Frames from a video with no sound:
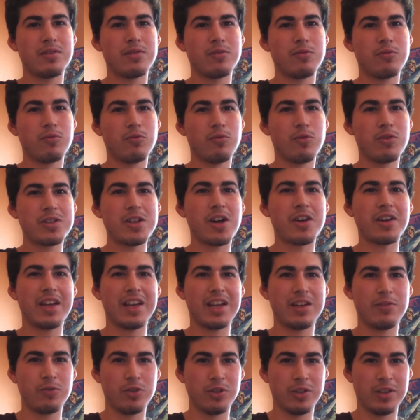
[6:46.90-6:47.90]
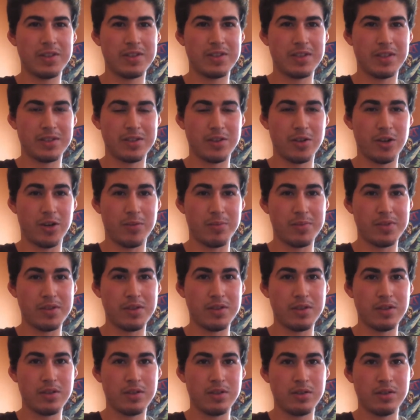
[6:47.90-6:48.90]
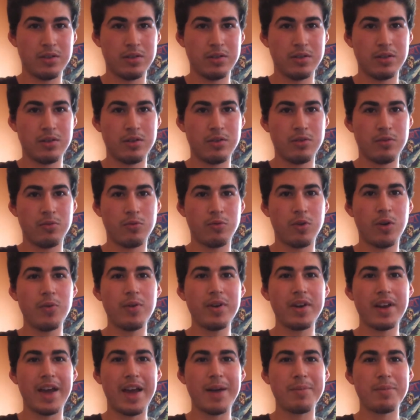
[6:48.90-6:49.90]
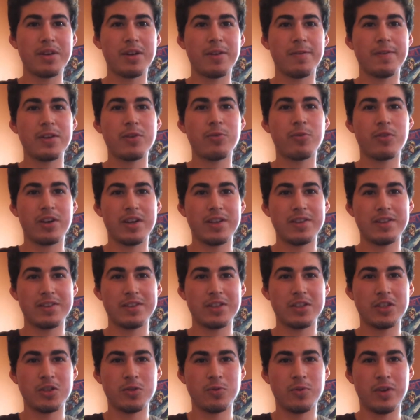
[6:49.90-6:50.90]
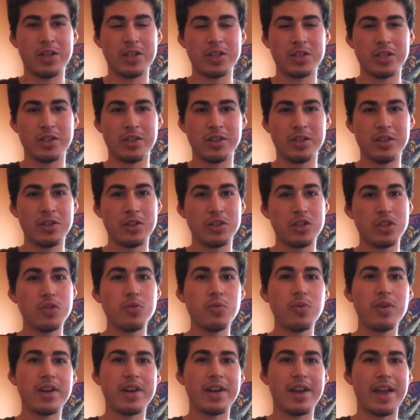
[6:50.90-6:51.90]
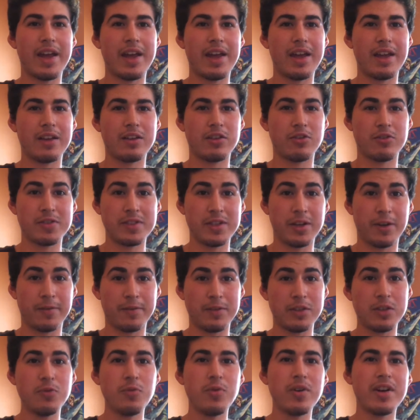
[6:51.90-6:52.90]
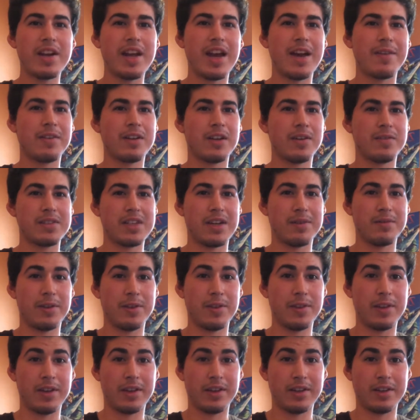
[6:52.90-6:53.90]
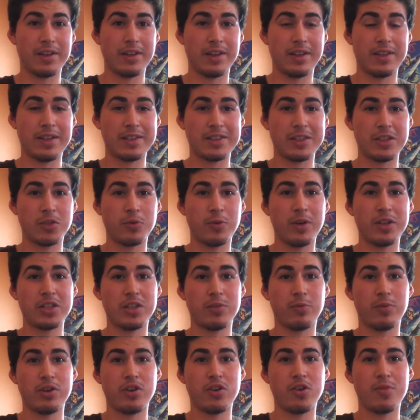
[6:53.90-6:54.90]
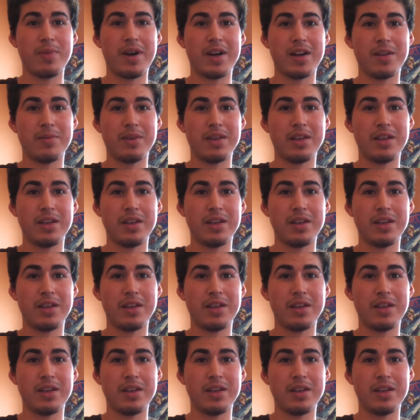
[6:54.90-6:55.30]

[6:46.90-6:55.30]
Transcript: we're talking in realistic terms. What would happen if you were in the situation? You wouldn't have enough time to think in that situation when you're about to be